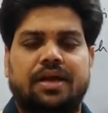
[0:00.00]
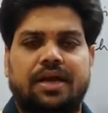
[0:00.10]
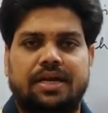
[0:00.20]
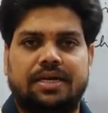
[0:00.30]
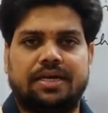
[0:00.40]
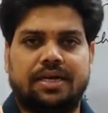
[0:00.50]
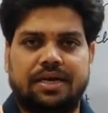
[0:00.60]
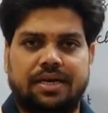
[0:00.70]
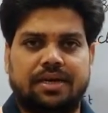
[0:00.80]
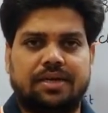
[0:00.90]
and
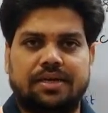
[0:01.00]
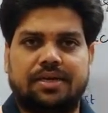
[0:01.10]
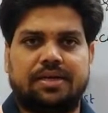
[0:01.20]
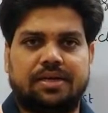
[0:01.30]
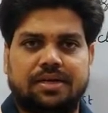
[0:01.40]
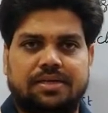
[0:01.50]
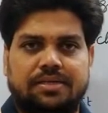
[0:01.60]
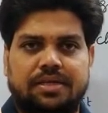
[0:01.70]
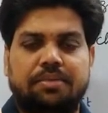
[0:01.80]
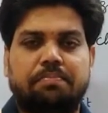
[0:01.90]

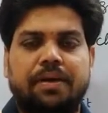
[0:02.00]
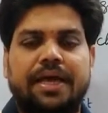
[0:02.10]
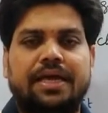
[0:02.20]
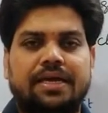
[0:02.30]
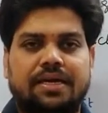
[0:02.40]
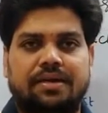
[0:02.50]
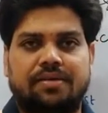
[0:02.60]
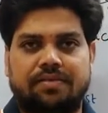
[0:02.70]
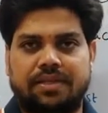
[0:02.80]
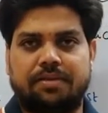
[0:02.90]
keep playing
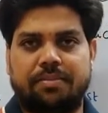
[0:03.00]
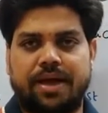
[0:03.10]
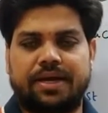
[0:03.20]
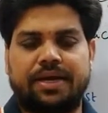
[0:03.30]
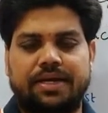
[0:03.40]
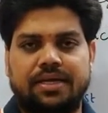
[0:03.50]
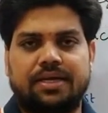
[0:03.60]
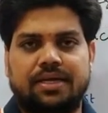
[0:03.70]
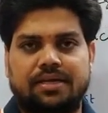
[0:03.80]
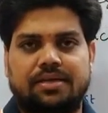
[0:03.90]
with the magnet,
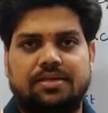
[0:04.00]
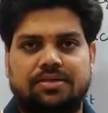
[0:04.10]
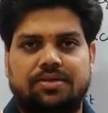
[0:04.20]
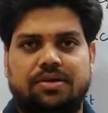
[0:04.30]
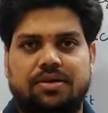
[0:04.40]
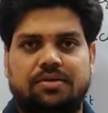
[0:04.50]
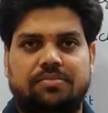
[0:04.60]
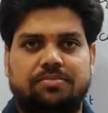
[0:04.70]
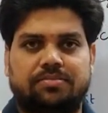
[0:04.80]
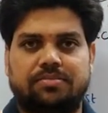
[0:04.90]

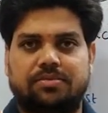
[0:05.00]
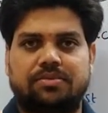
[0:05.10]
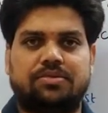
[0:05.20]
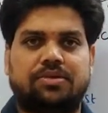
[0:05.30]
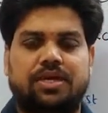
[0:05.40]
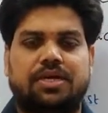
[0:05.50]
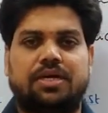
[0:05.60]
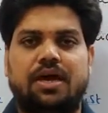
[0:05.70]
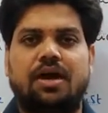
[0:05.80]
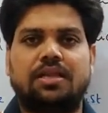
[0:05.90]
so that
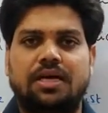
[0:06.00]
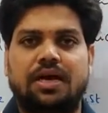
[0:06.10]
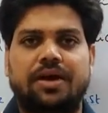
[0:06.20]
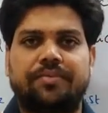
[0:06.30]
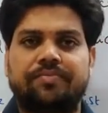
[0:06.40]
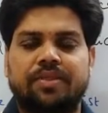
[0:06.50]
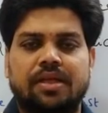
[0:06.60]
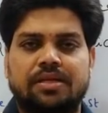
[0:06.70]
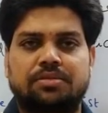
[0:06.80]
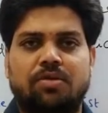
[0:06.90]
all the
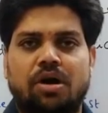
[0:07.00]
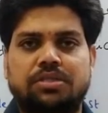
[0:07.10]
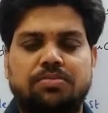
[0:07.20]
small